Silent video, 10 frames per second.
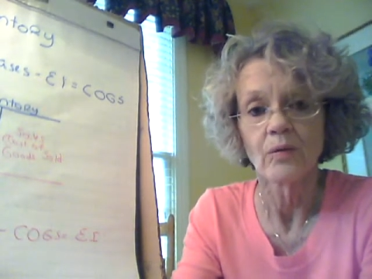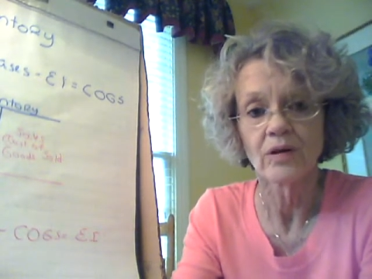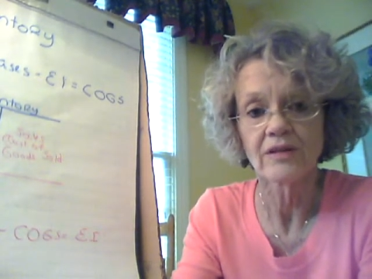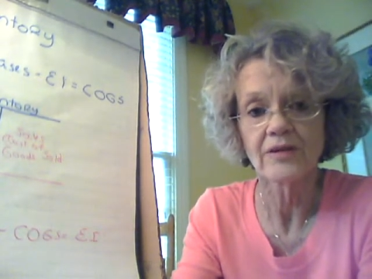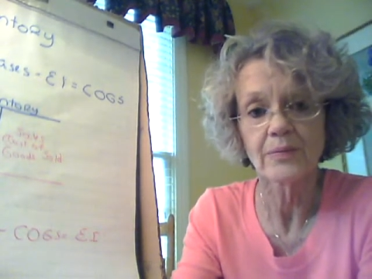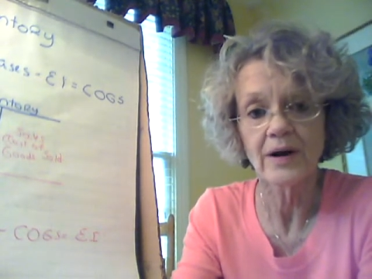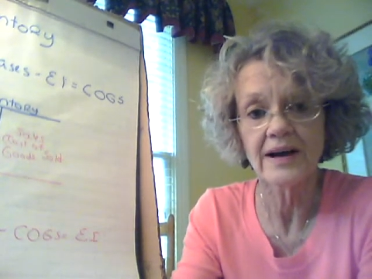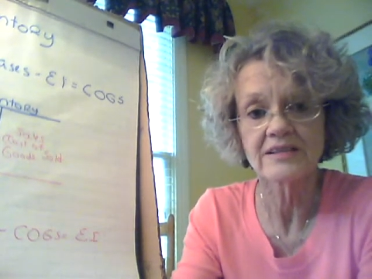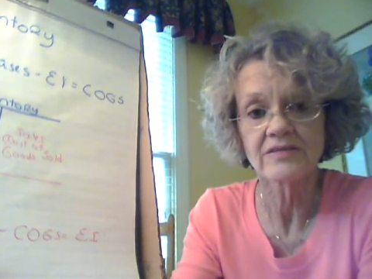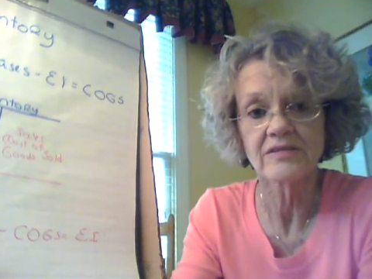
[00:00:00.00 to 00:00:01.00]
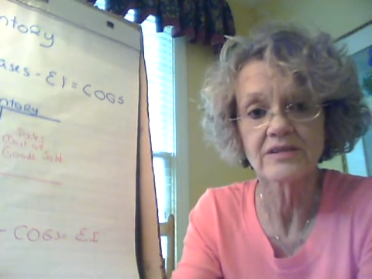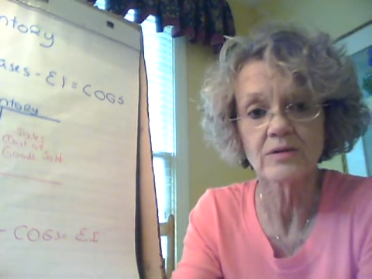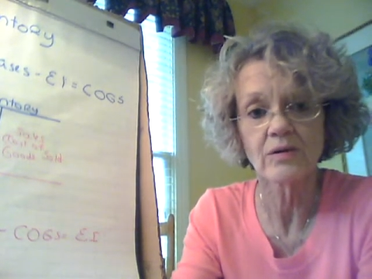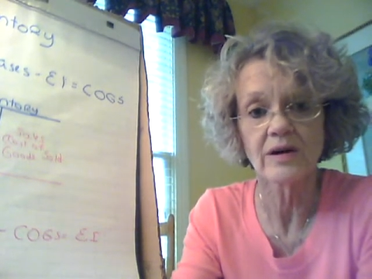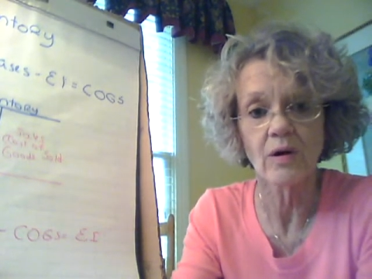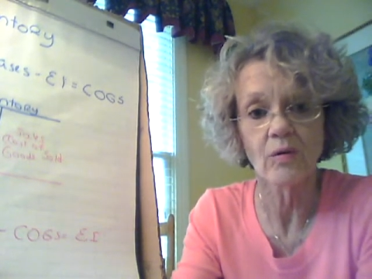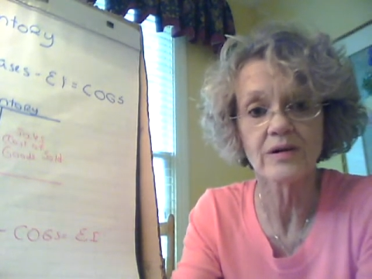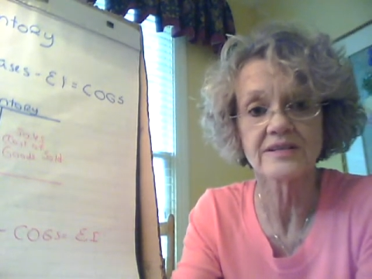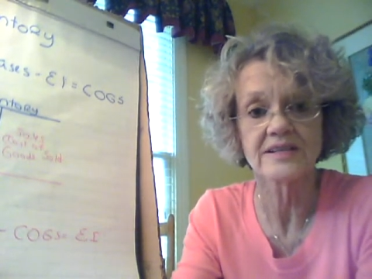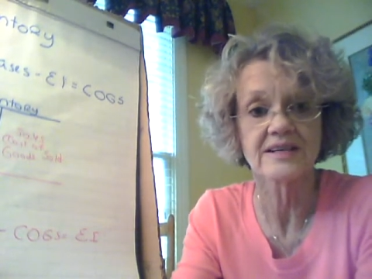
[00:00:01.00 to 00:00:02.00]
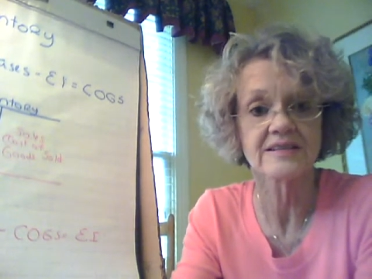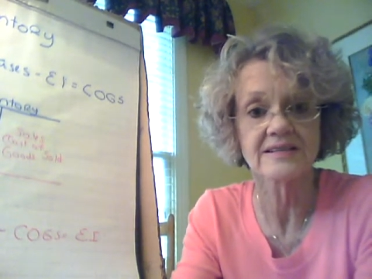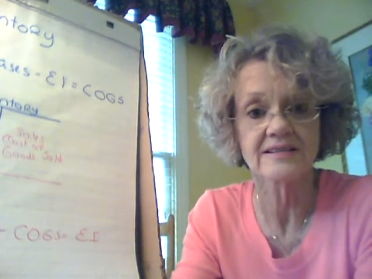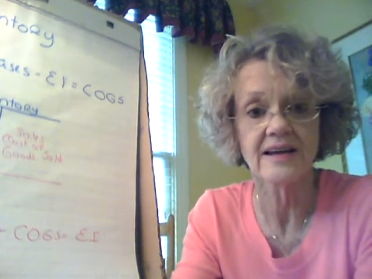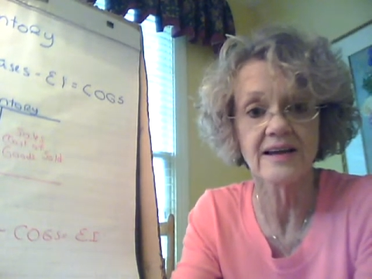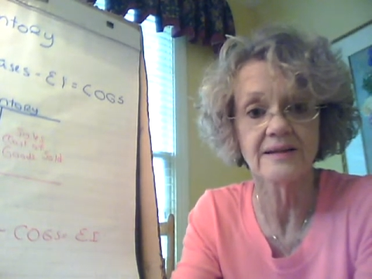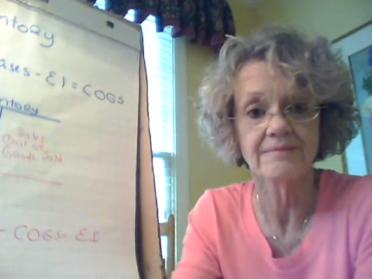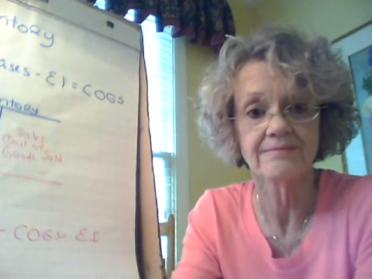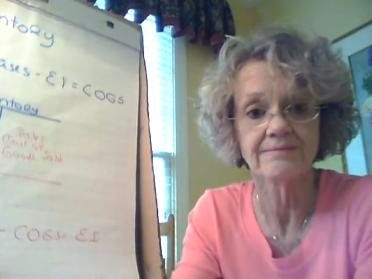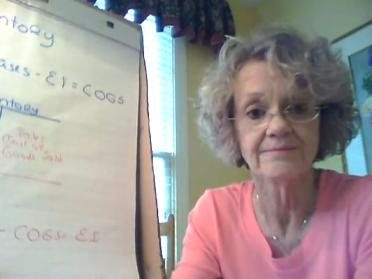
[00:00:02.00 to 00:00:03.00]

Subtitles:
Well, if the price of inventory always stays the same,